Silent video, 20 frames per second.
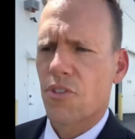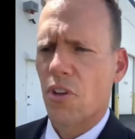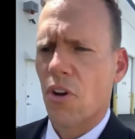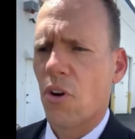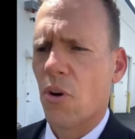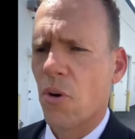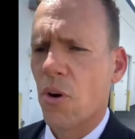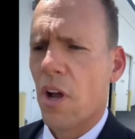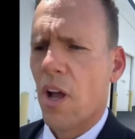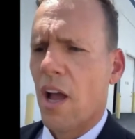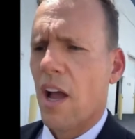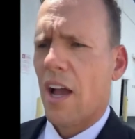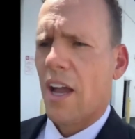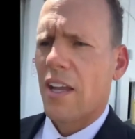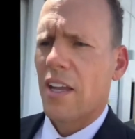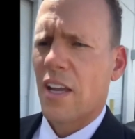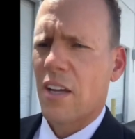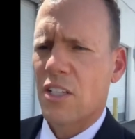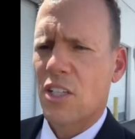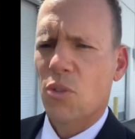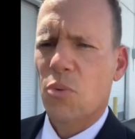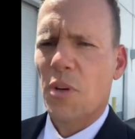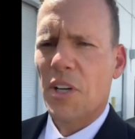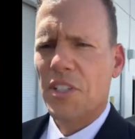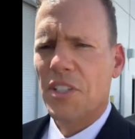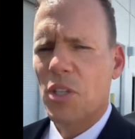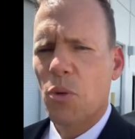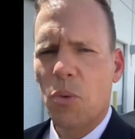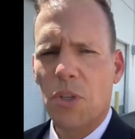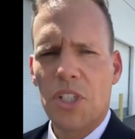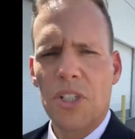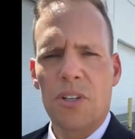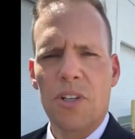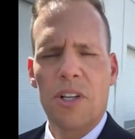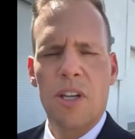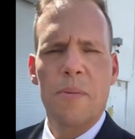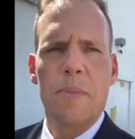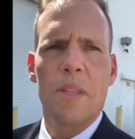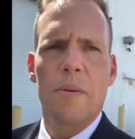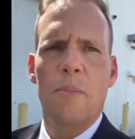So I just wanna see which
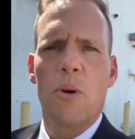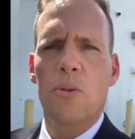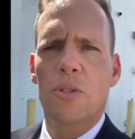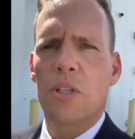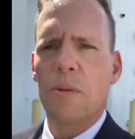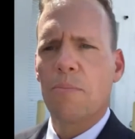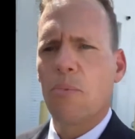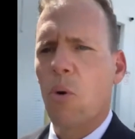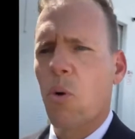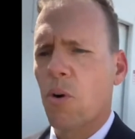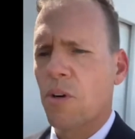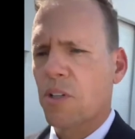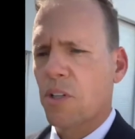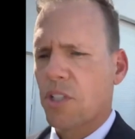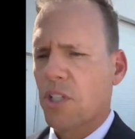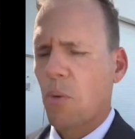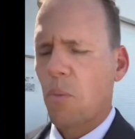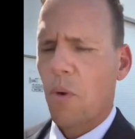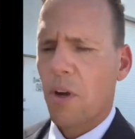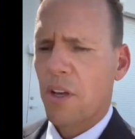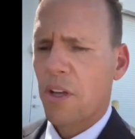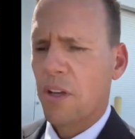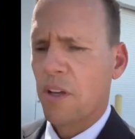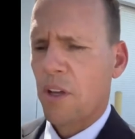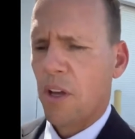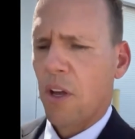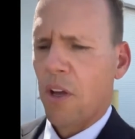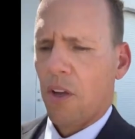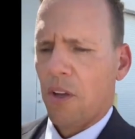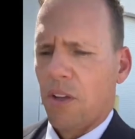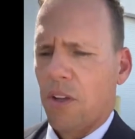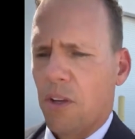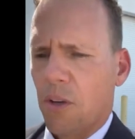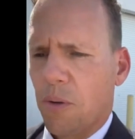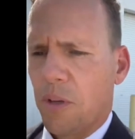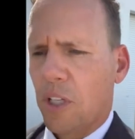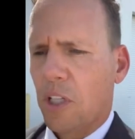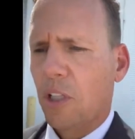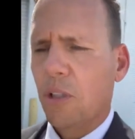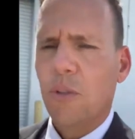are gonna be the most important, because I wanna,
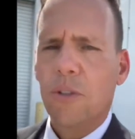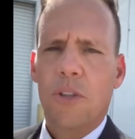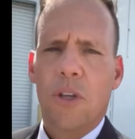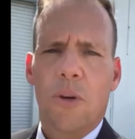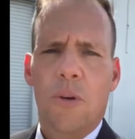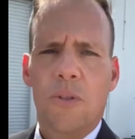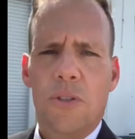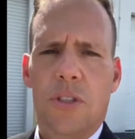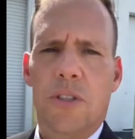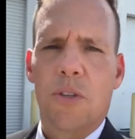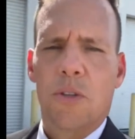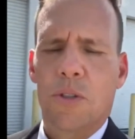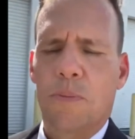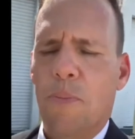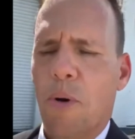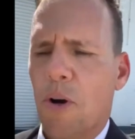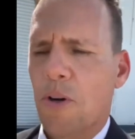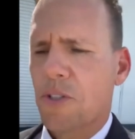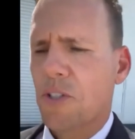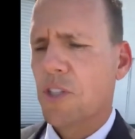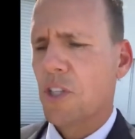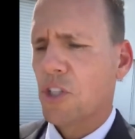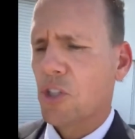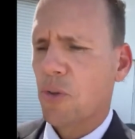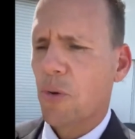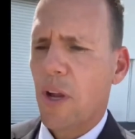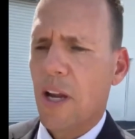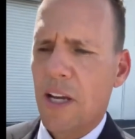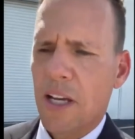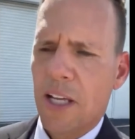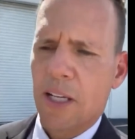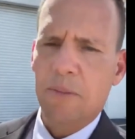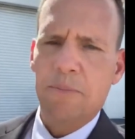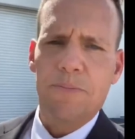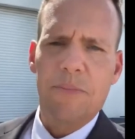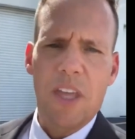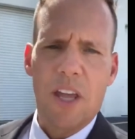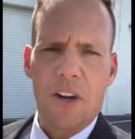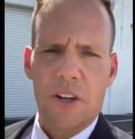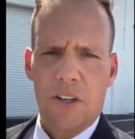you know, include those parts in the
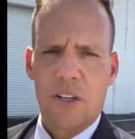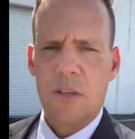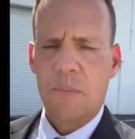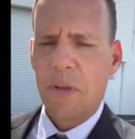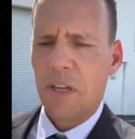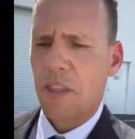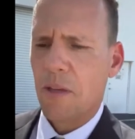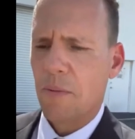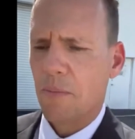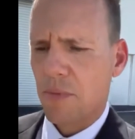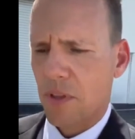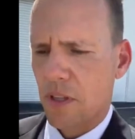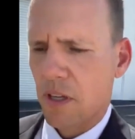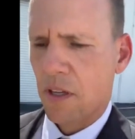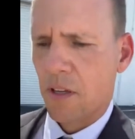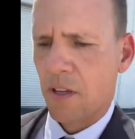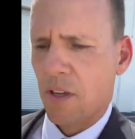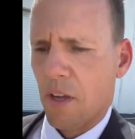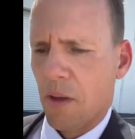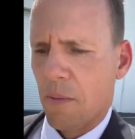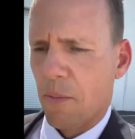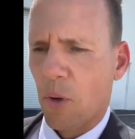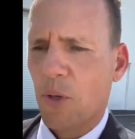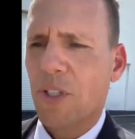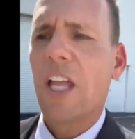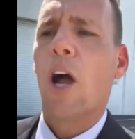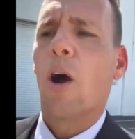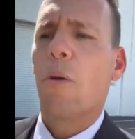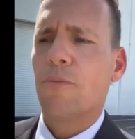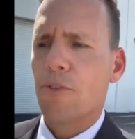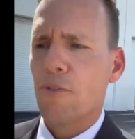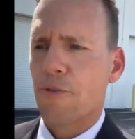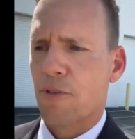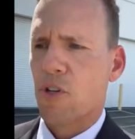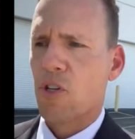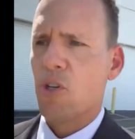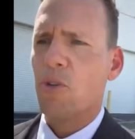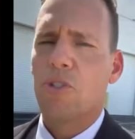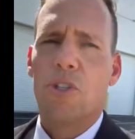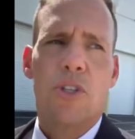training that are gonna be the most helpful
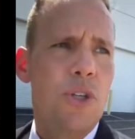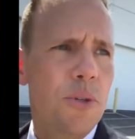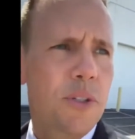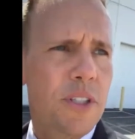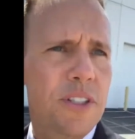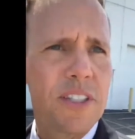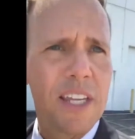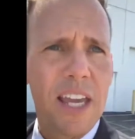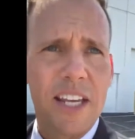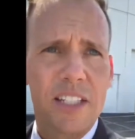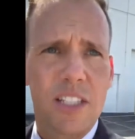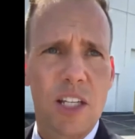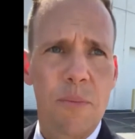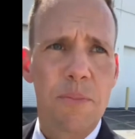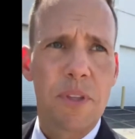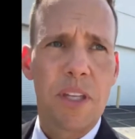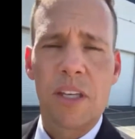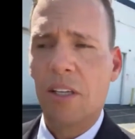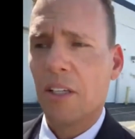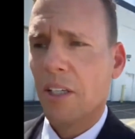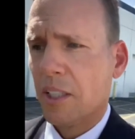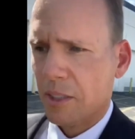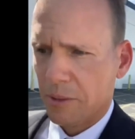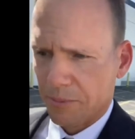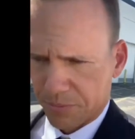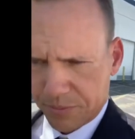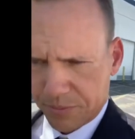for you, so you could take something